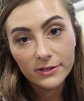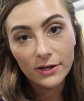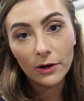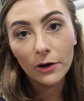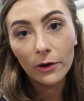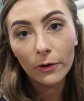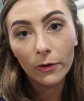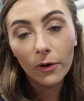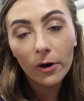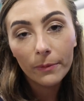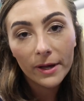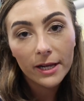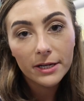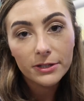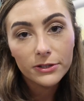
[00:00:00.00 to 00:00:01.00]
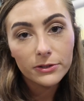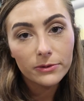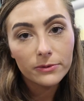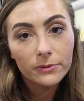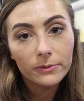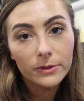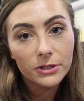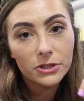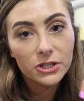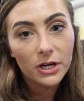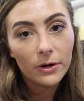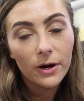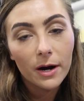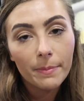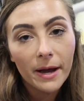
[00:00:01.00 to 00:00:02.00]
So all we had to do was
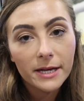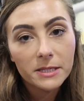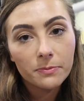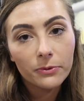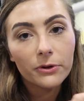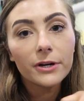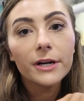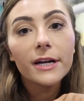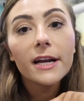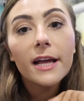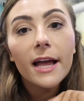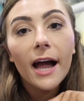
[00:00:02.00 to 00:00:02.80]
show our passport